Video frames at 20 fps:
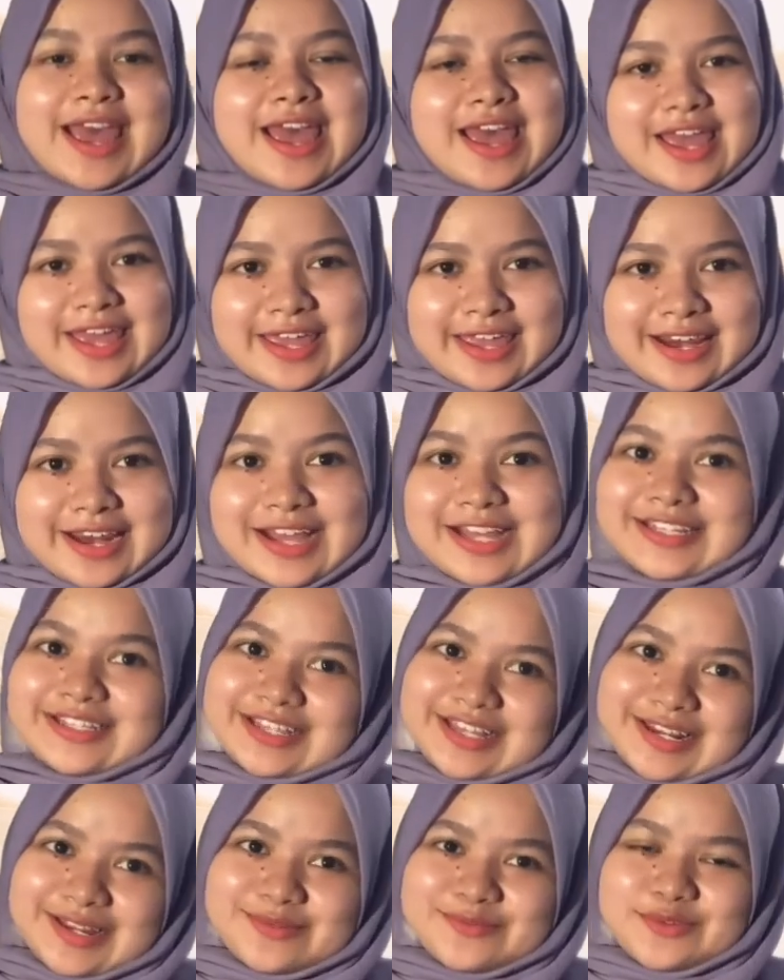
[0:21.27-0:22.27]
and
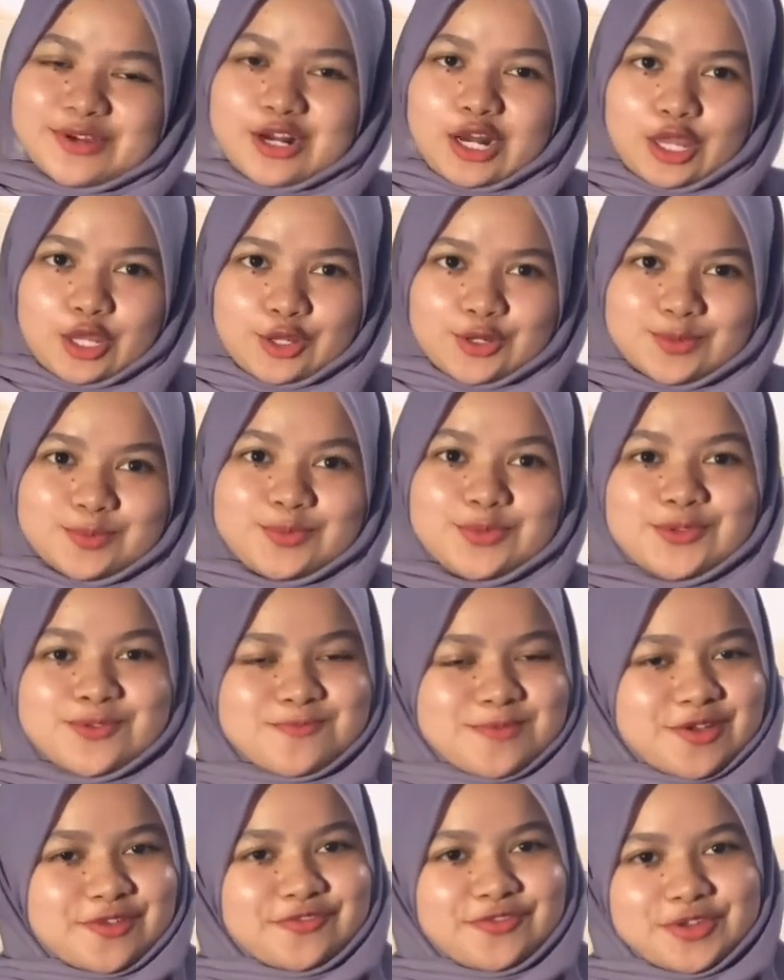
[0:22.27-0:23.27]
Assalamualaikum to
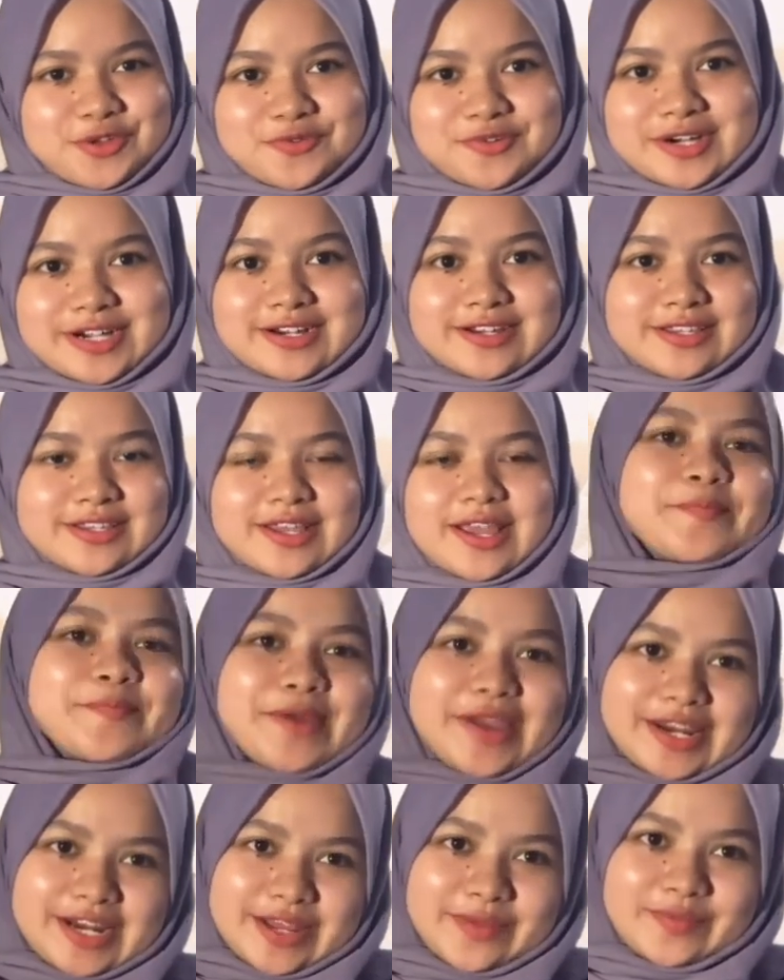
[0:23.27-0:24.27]
my viewers. My
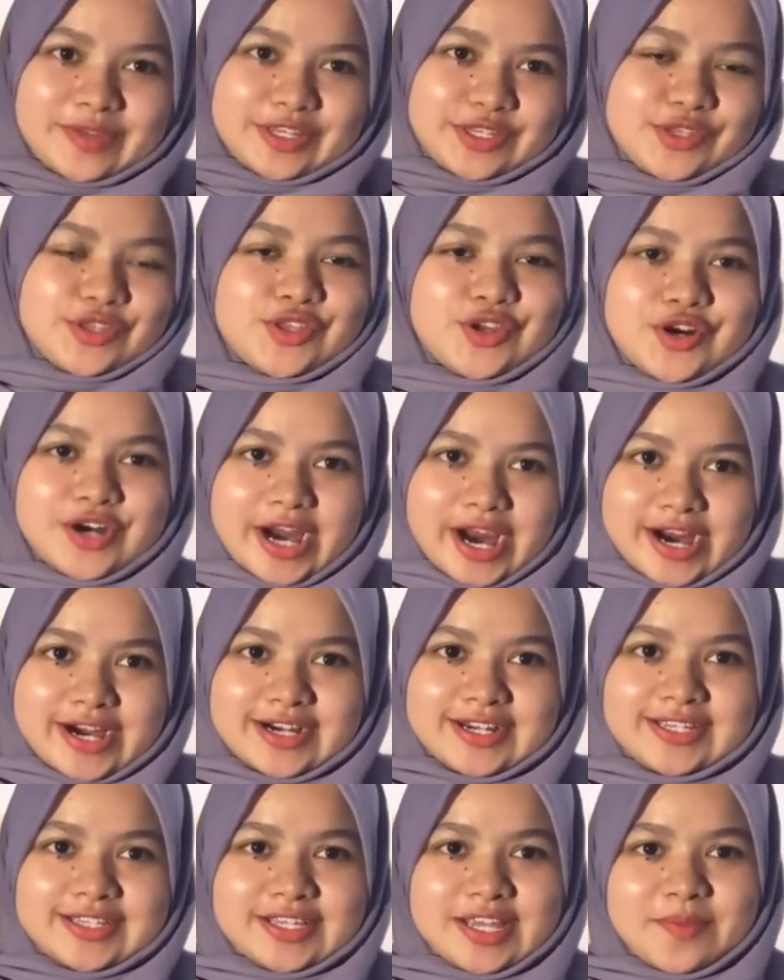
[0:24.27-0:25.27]
name is
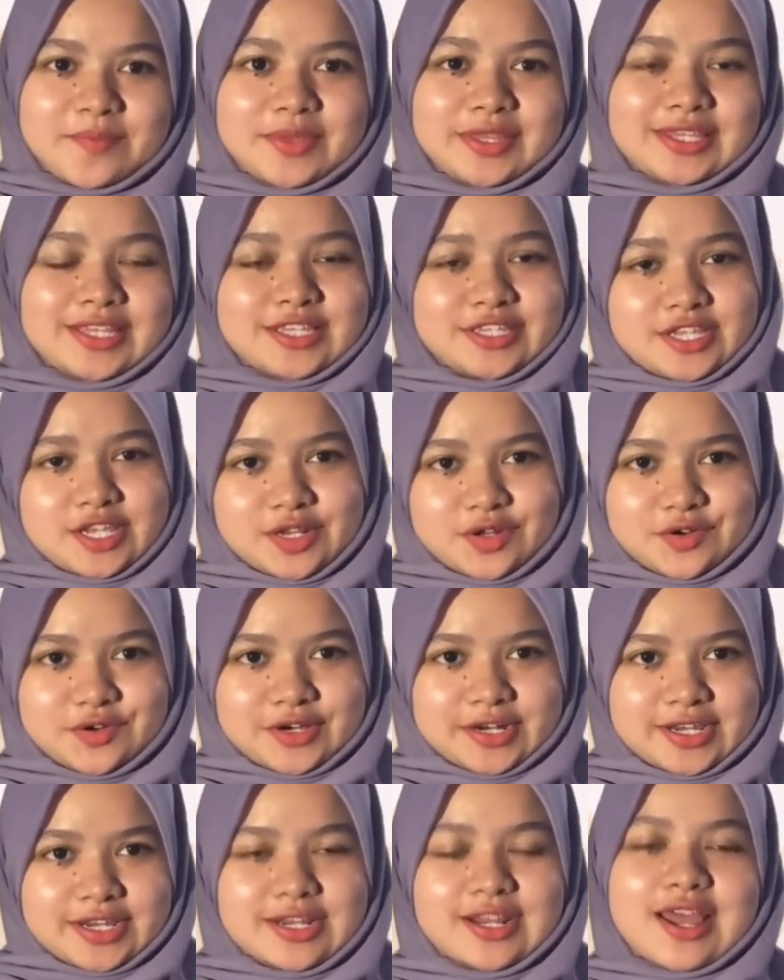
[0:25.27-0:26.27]
ARIEZA binti
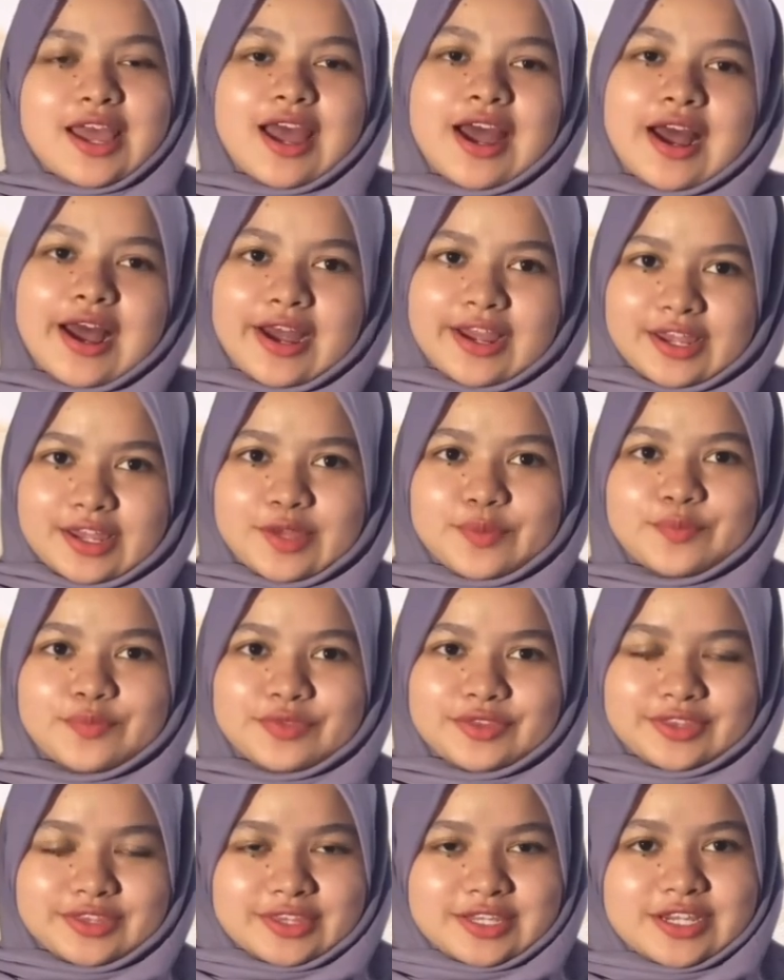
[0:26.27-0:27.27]
Zainurin. I am
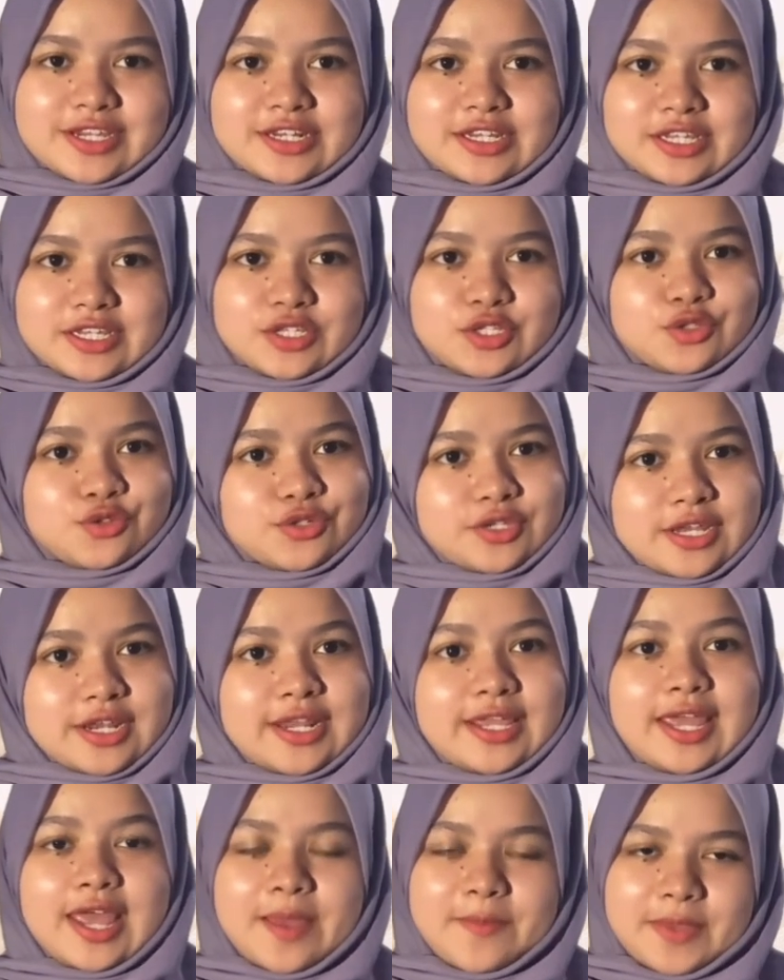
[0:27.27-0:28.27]
third year student
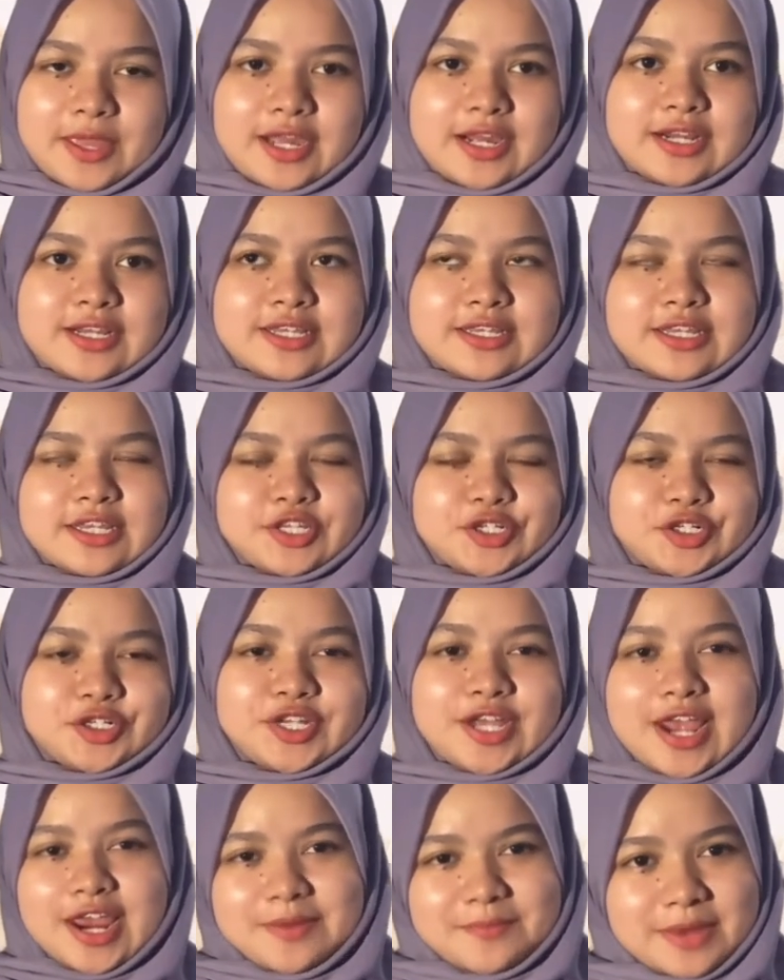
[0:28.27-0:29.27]
chemical industry
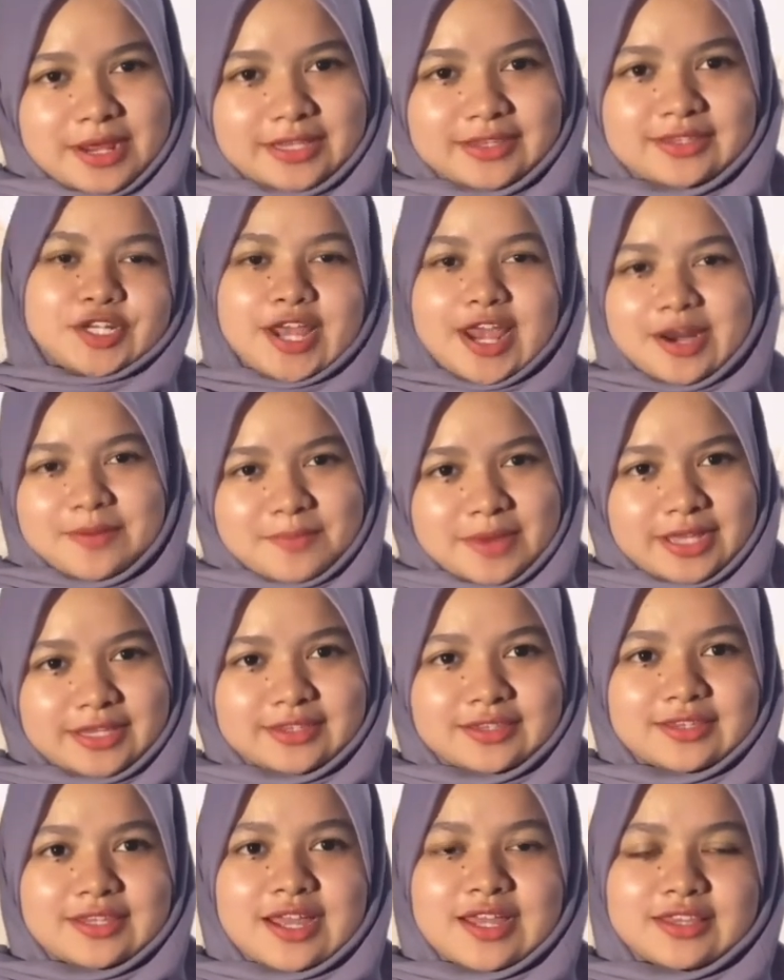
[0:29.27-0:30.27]
and my
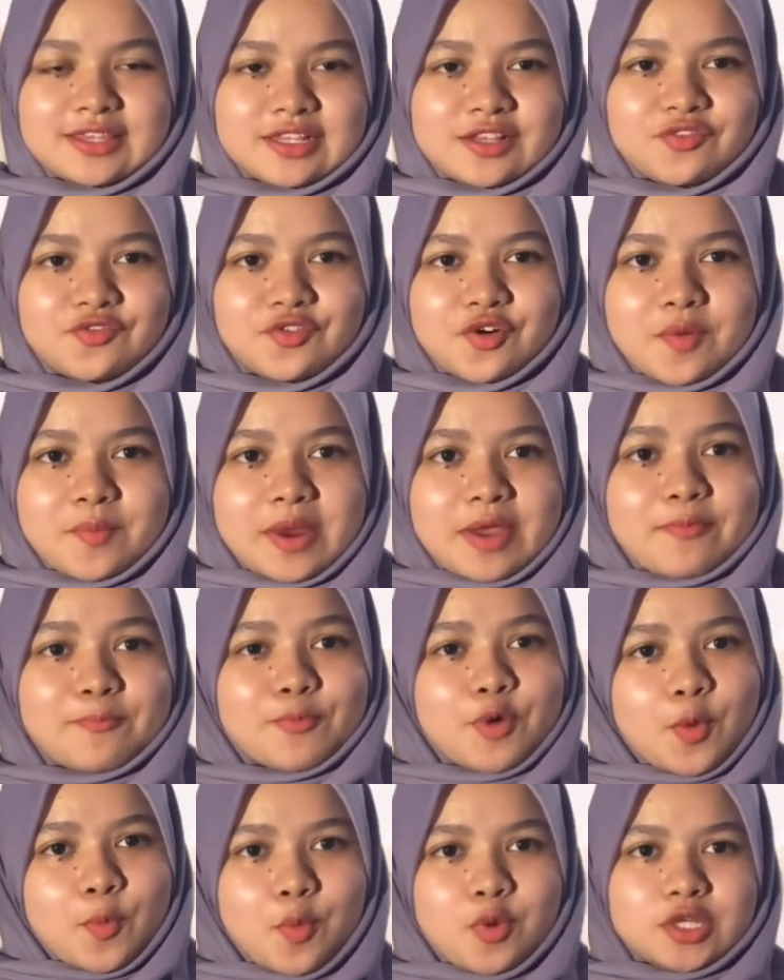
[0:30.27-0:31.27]
title for my
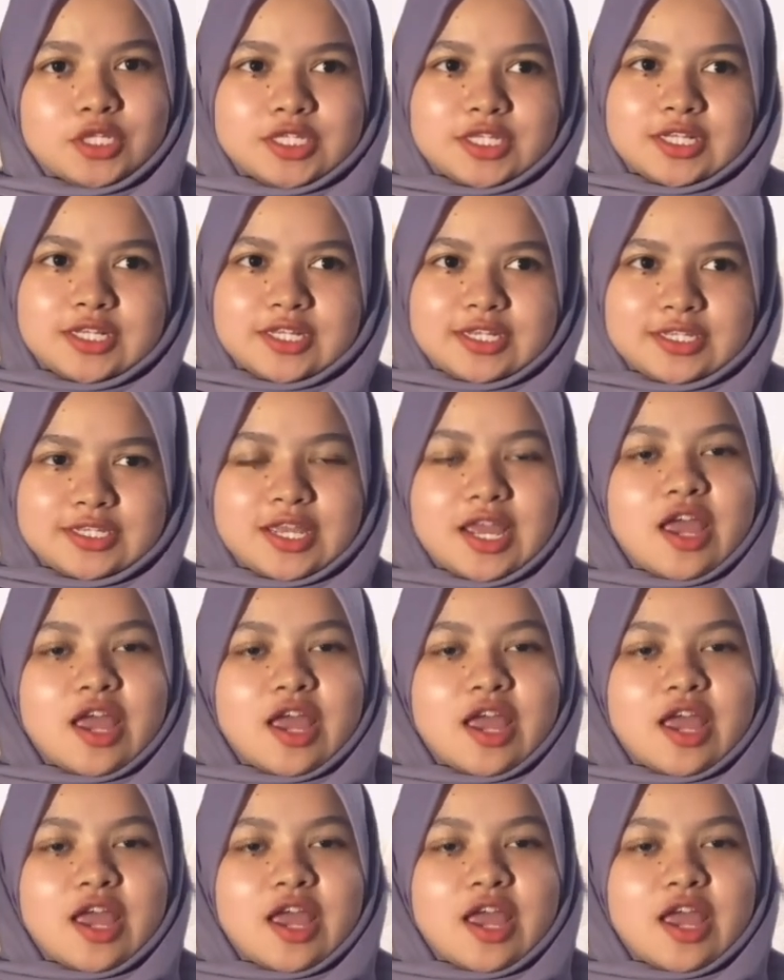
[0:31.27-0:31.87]
proposal is